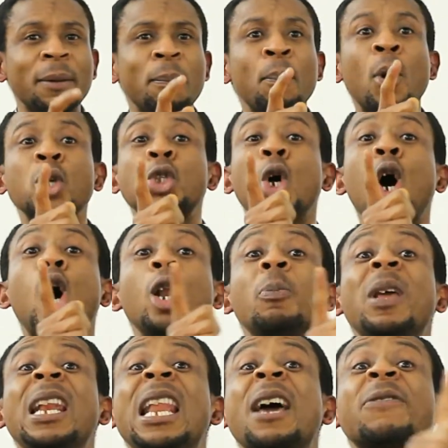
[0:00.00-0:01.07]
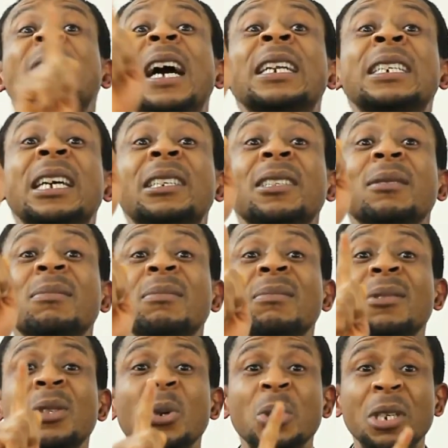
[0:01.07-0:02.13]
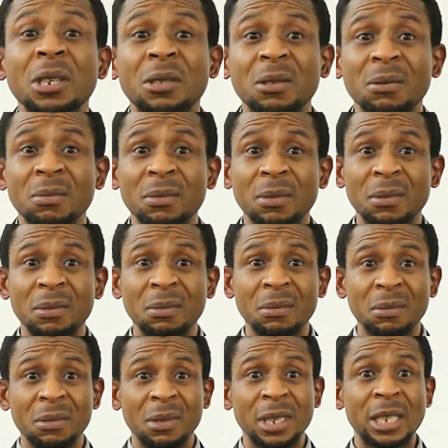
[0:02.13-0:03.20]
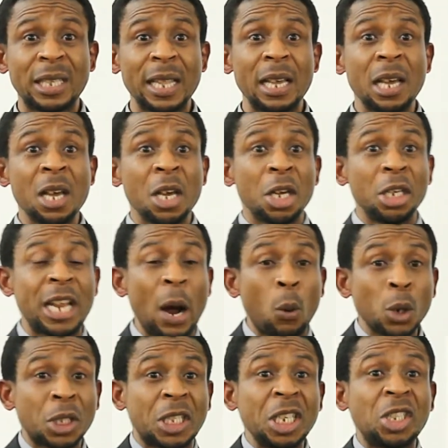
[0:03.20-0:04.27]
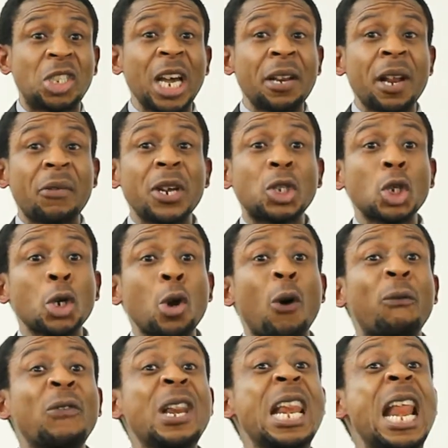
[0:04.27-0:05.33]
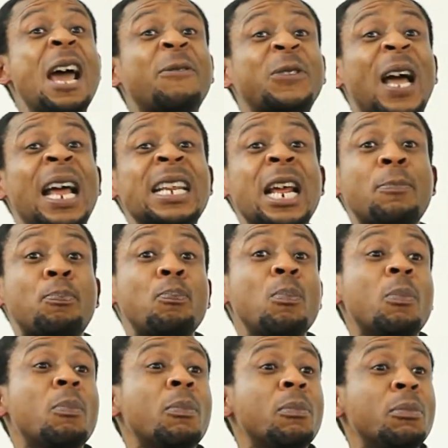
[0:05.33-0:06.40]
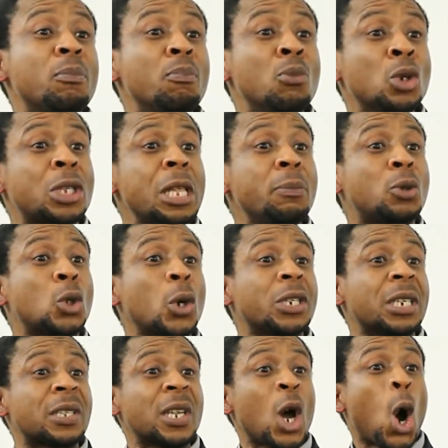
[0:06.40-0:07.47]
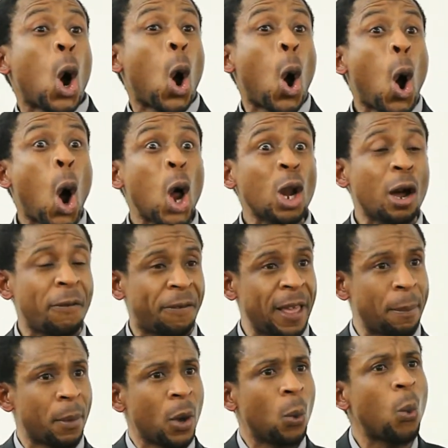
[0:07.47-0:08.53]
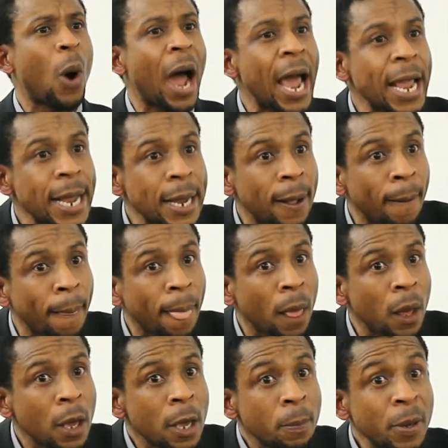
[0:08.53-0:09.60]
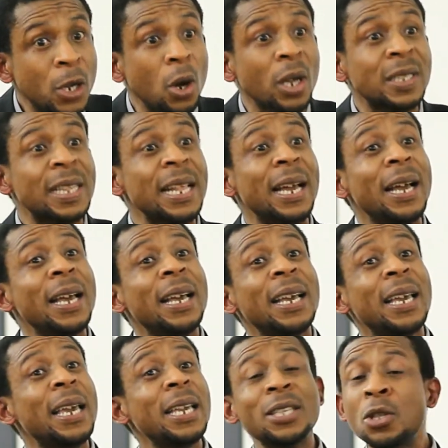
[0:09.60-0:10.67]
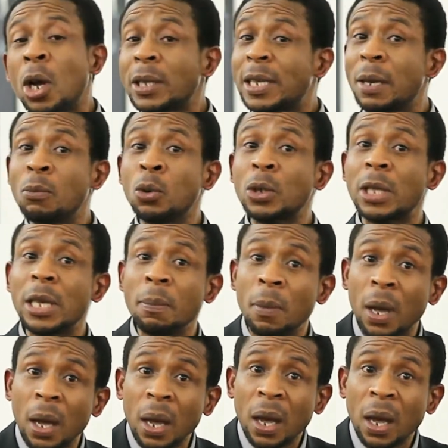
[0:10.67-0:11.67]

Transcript: must all be left-handed soldiers. There was this generation of left-handed Muslim soldiers, all of them. Why? Because he is not a Muslim.